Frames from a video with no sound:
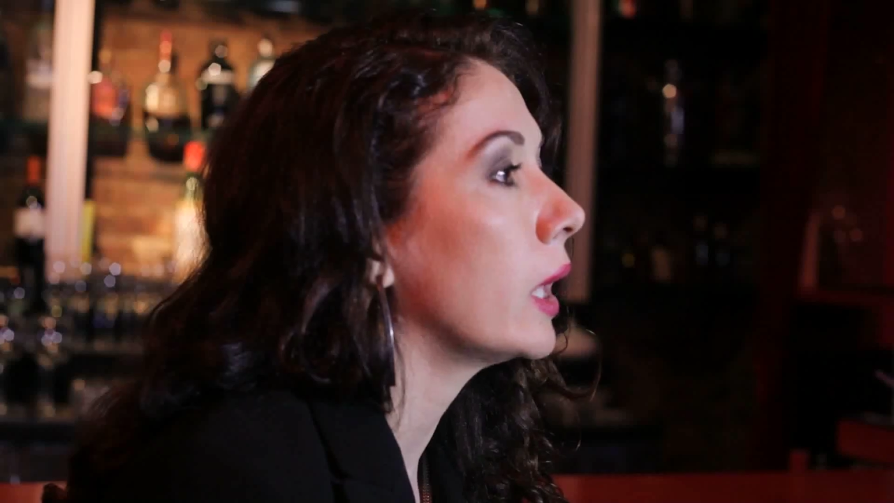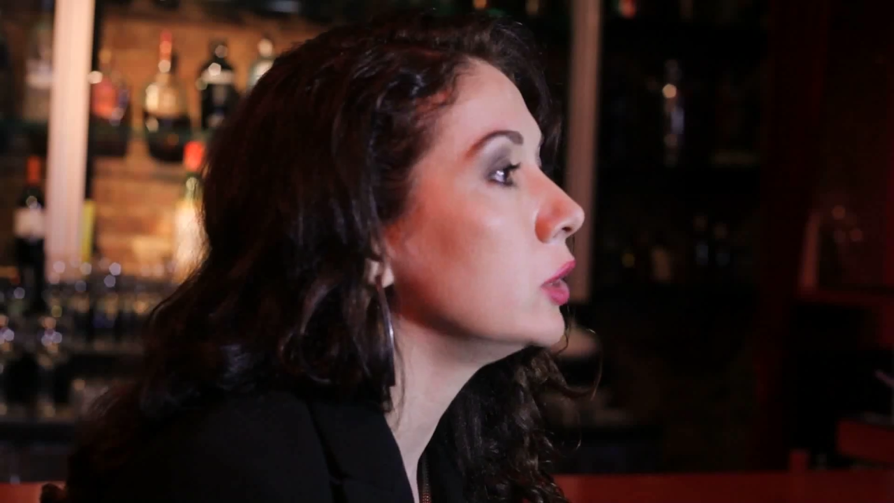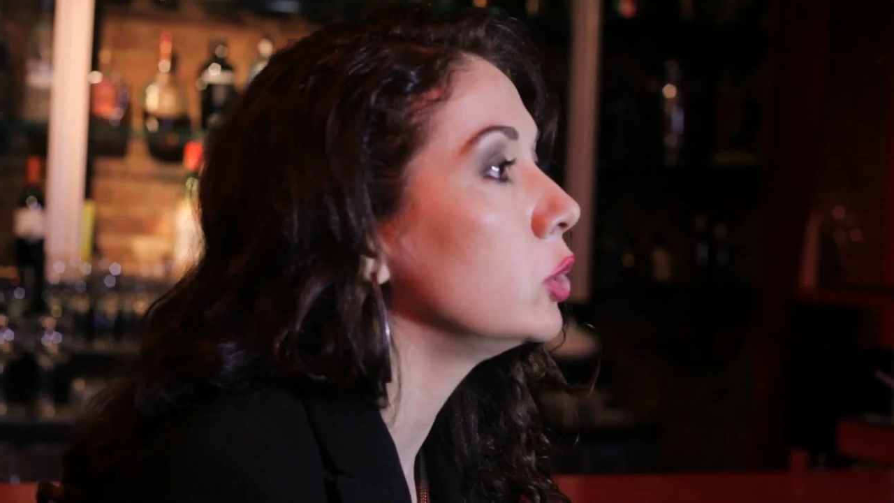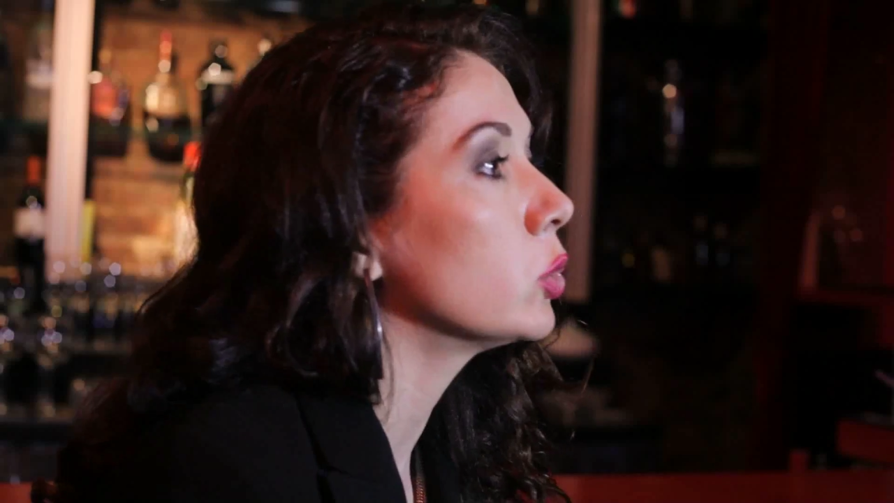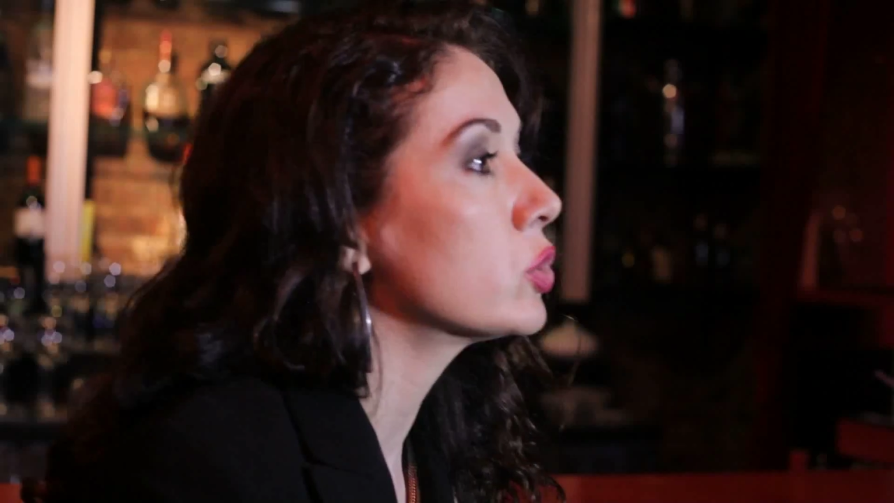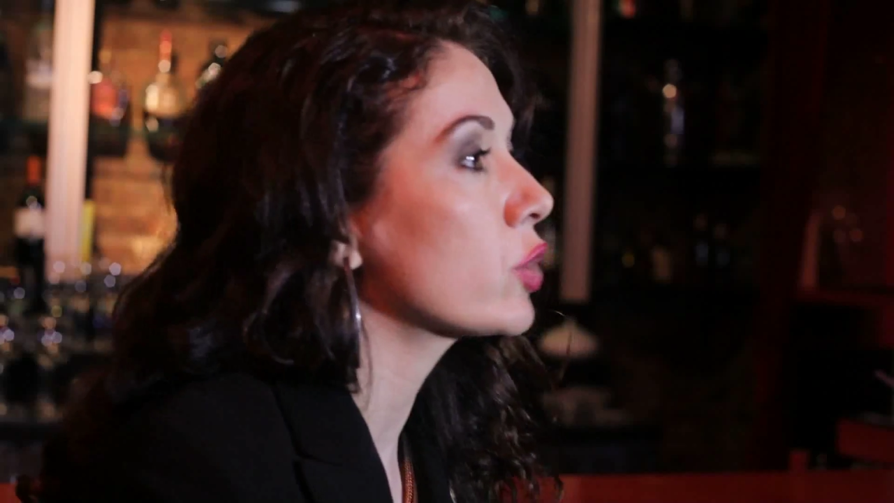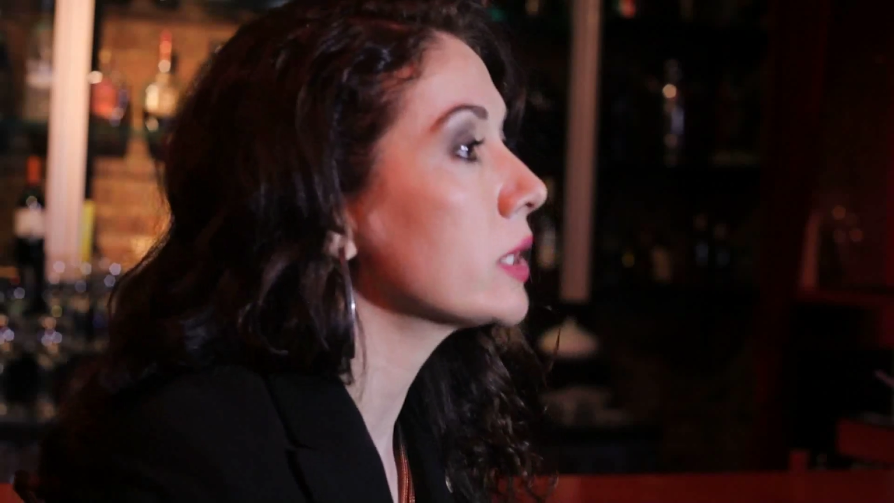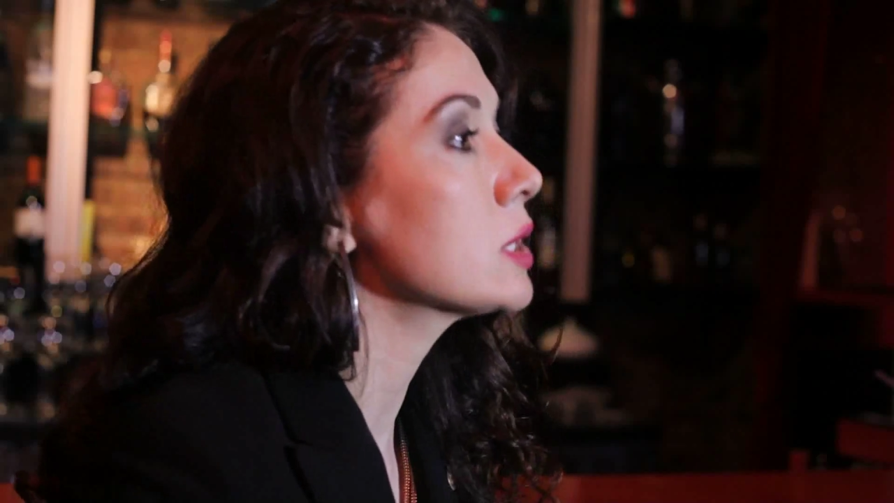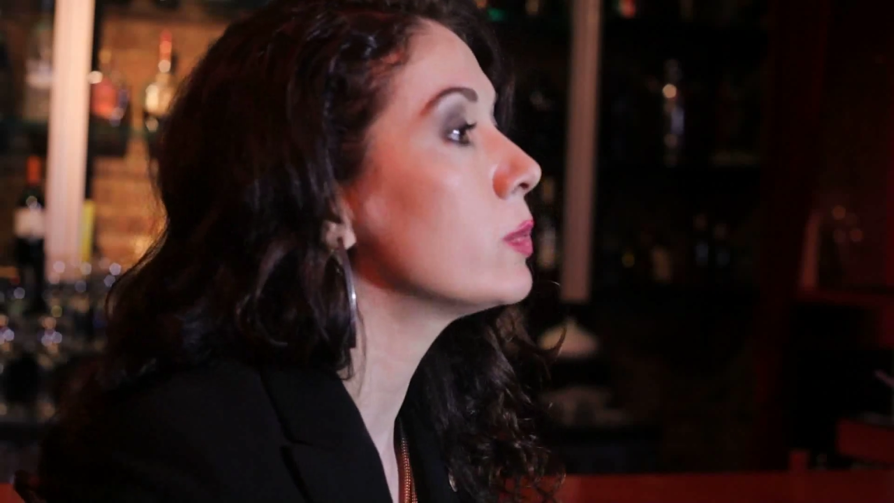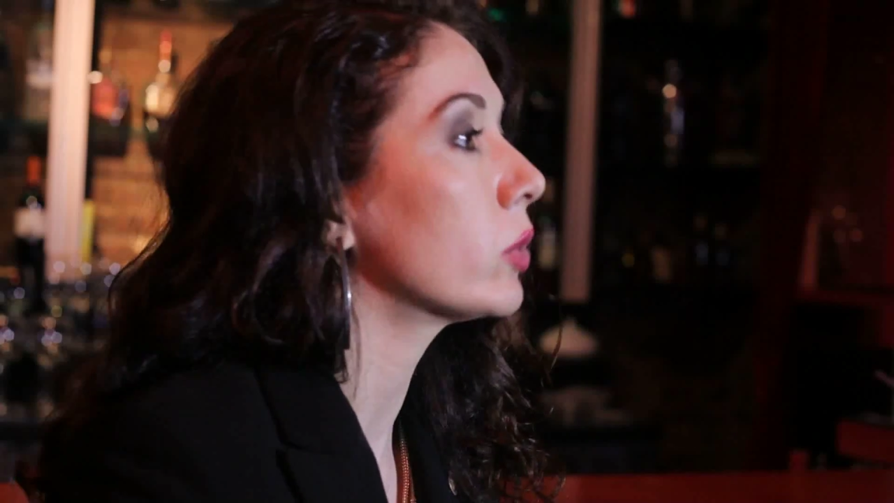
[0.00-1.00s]
and
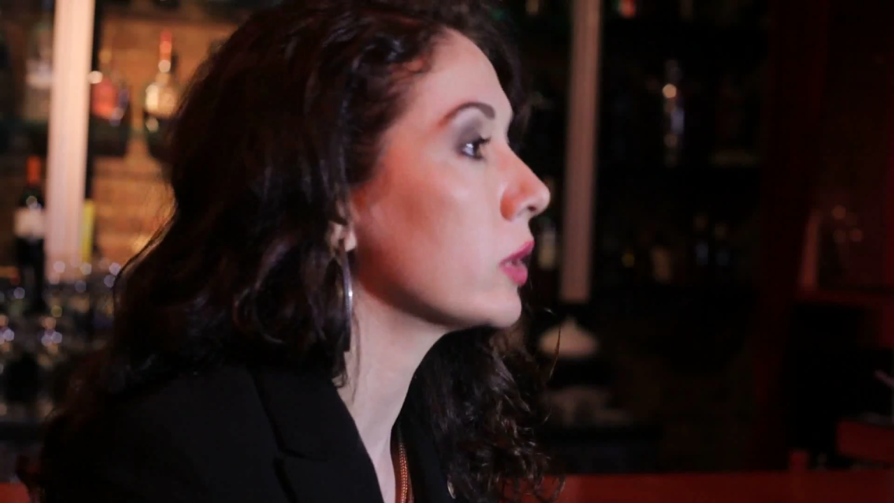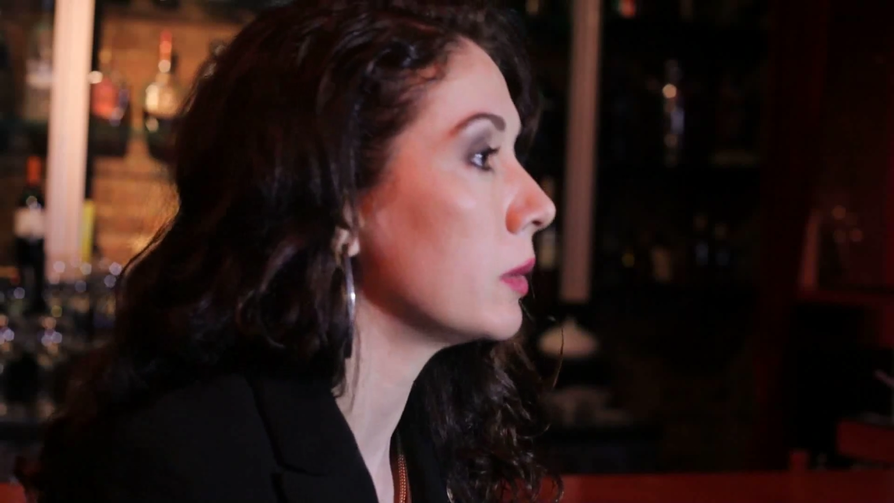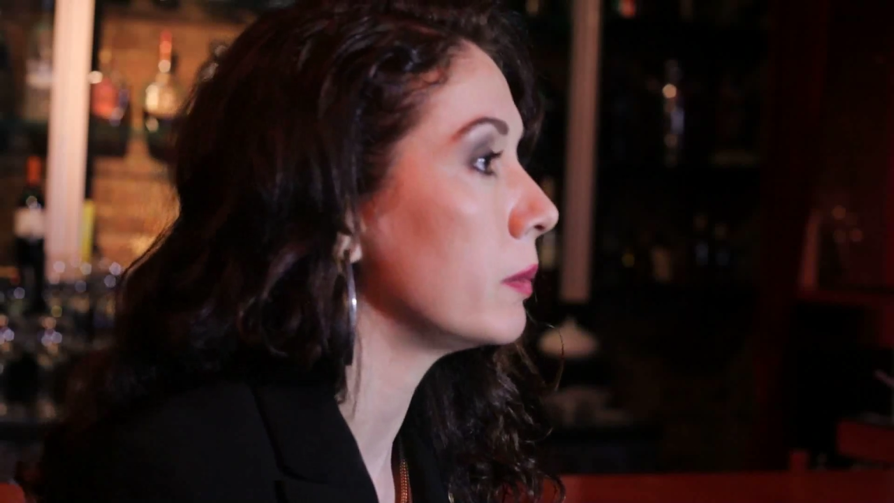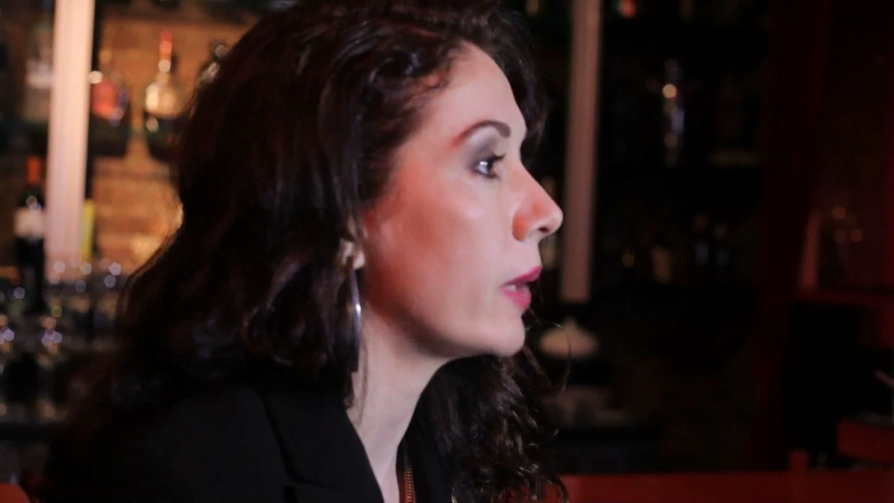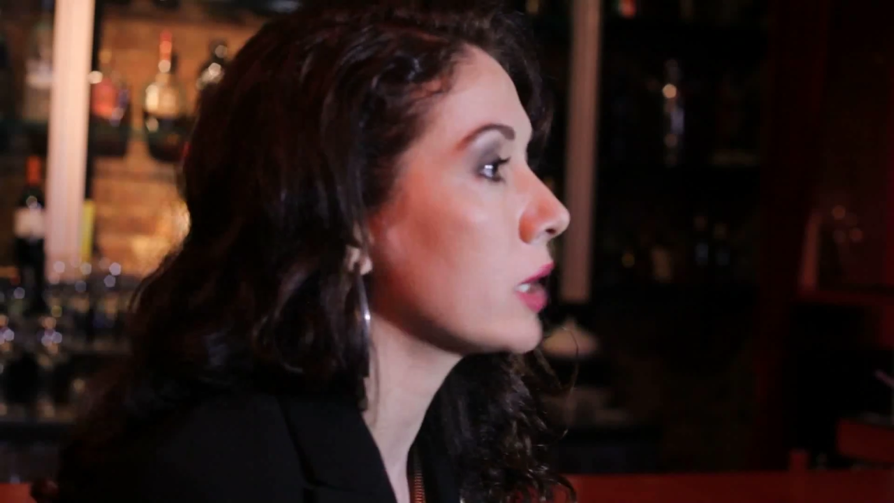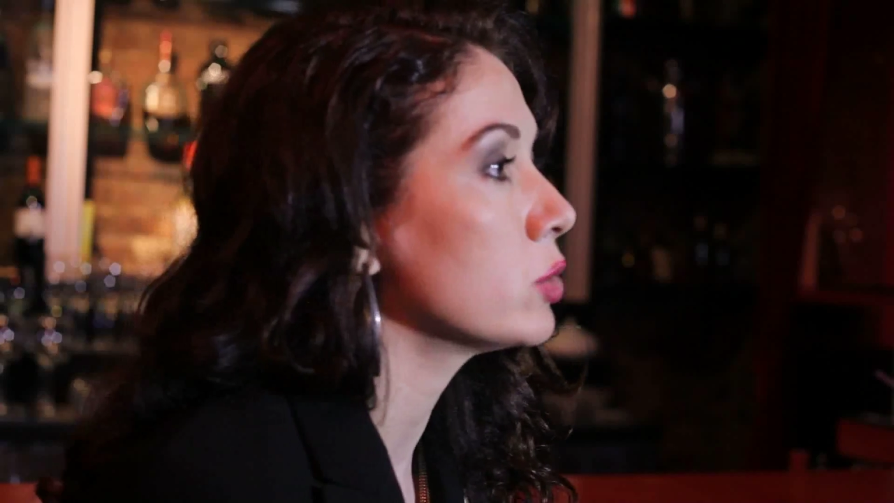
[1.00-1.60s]
transport them back